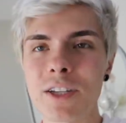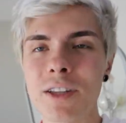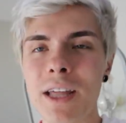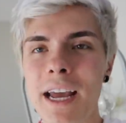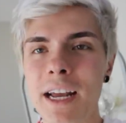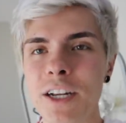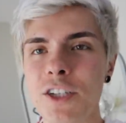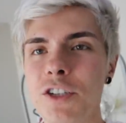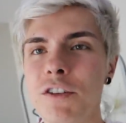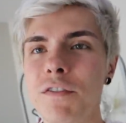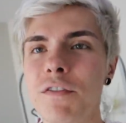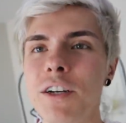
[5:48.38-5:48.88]
so the
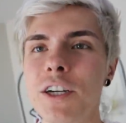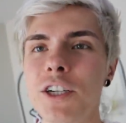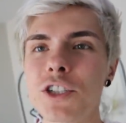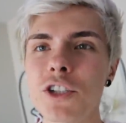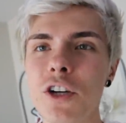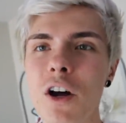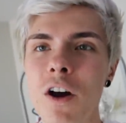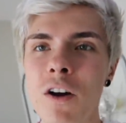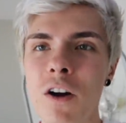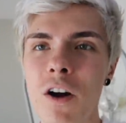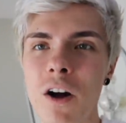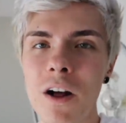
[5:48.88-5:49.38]
angelfish
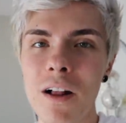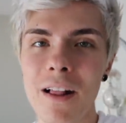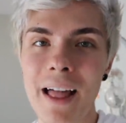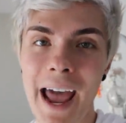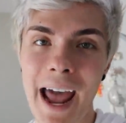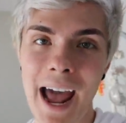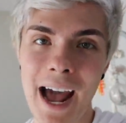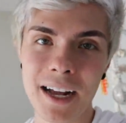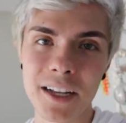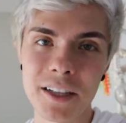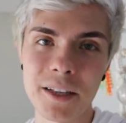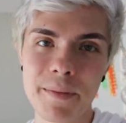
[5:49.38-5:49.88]
are all
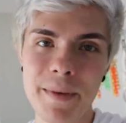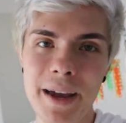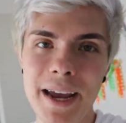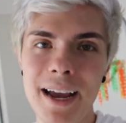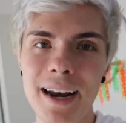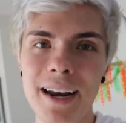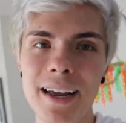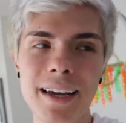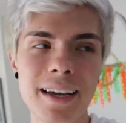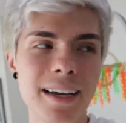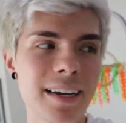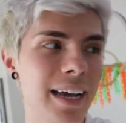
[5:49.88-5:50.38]

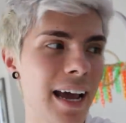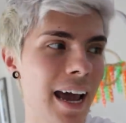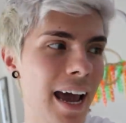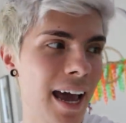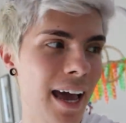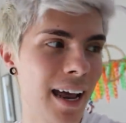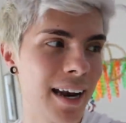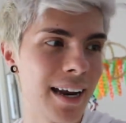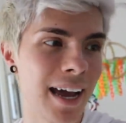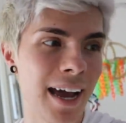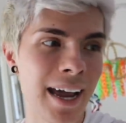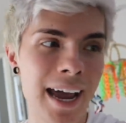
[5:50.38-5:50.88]
acclimated
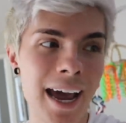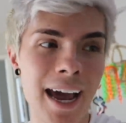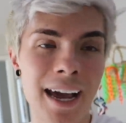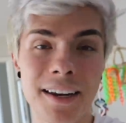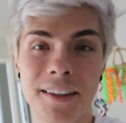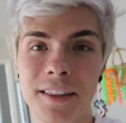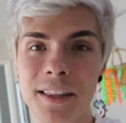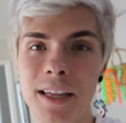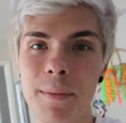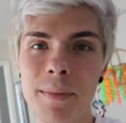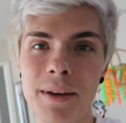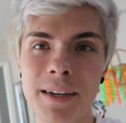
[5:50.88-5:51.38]
and I
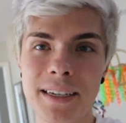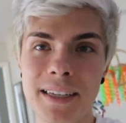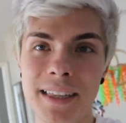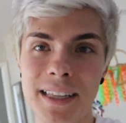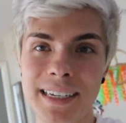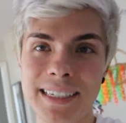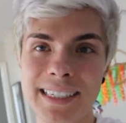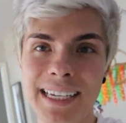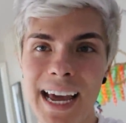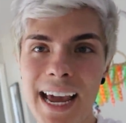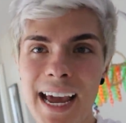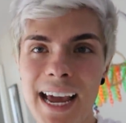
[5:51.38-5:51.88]
added them into
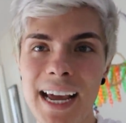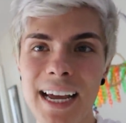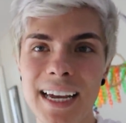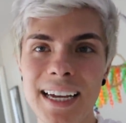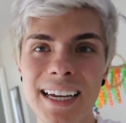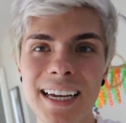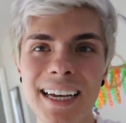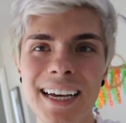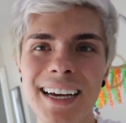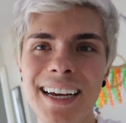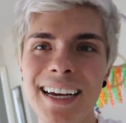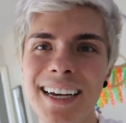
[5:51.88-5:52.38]
the
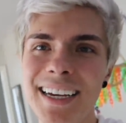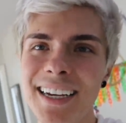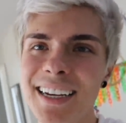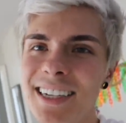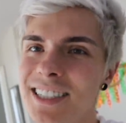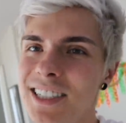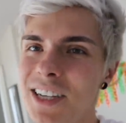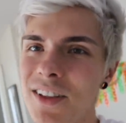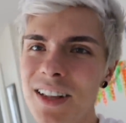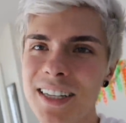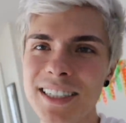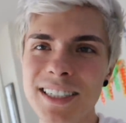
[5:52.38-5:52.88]
tank.
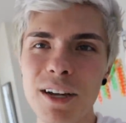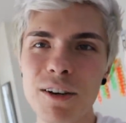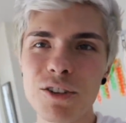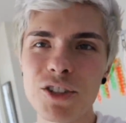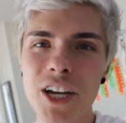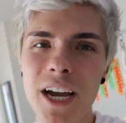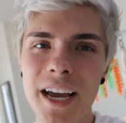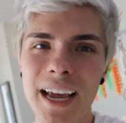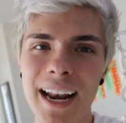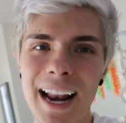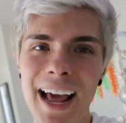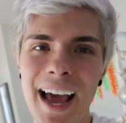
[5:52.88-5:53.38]
So let's go
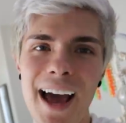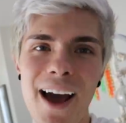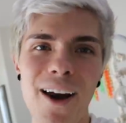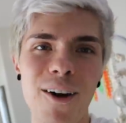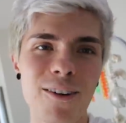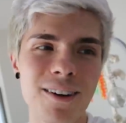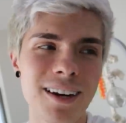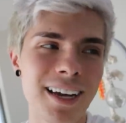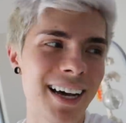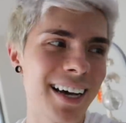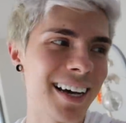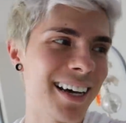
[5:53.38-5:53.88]
check it
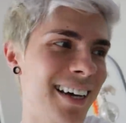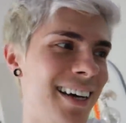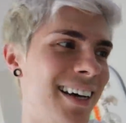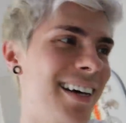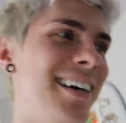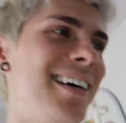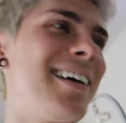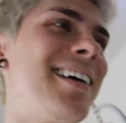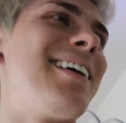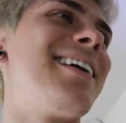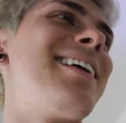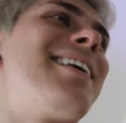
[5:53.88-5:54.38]
out.
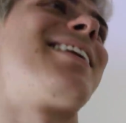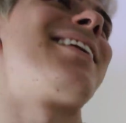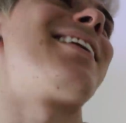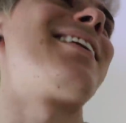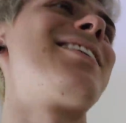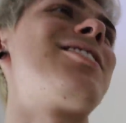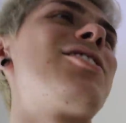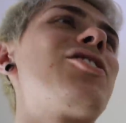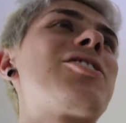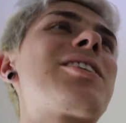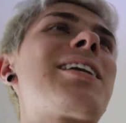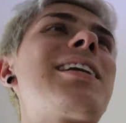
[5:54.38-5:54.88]

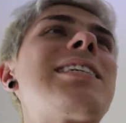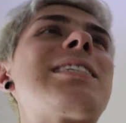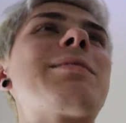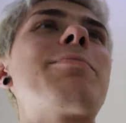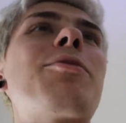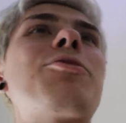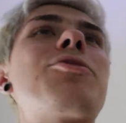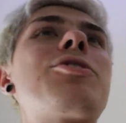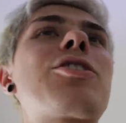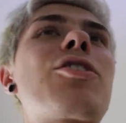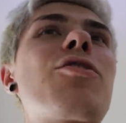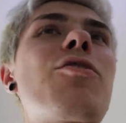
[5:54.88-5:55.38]
Just
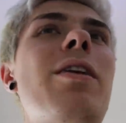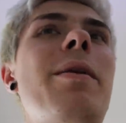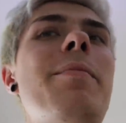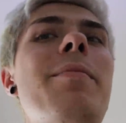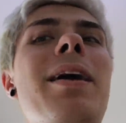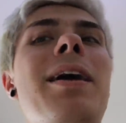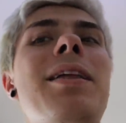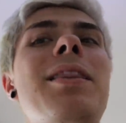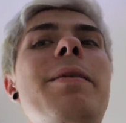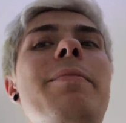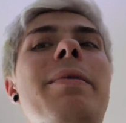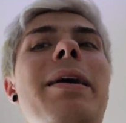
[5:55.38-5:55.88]
Gizmo
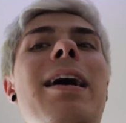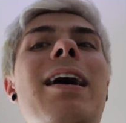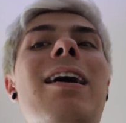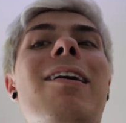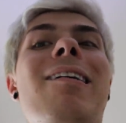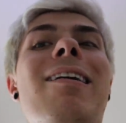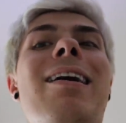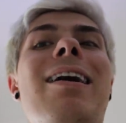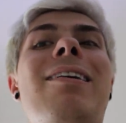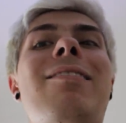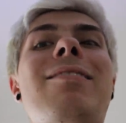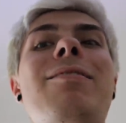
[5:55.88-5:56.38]
screaming in the
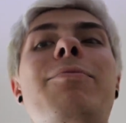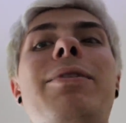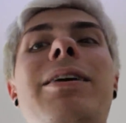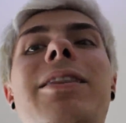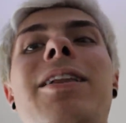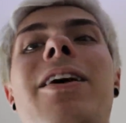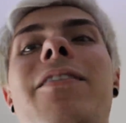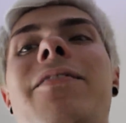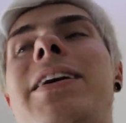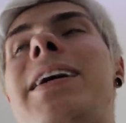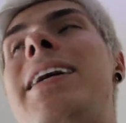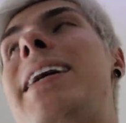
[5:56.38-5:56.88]
background, we
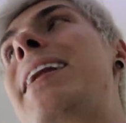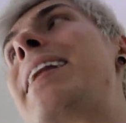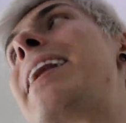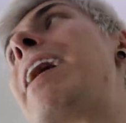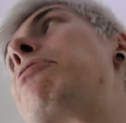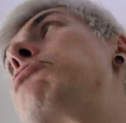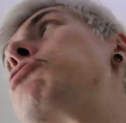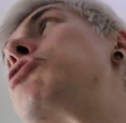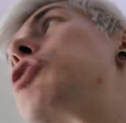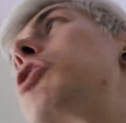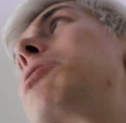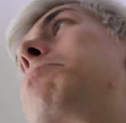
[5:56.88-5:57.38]
love it. And
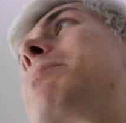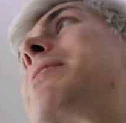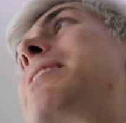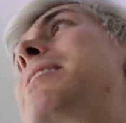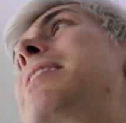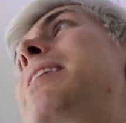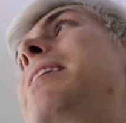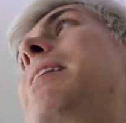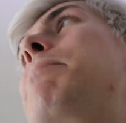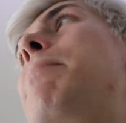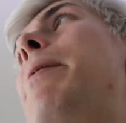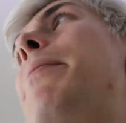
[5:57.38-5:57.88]
now
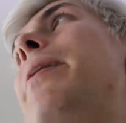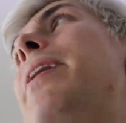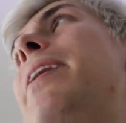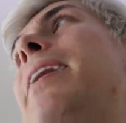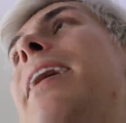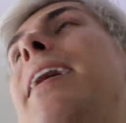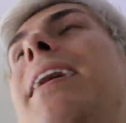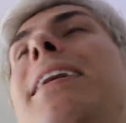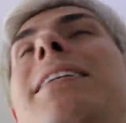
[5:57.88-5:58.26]
Gypsy mimicking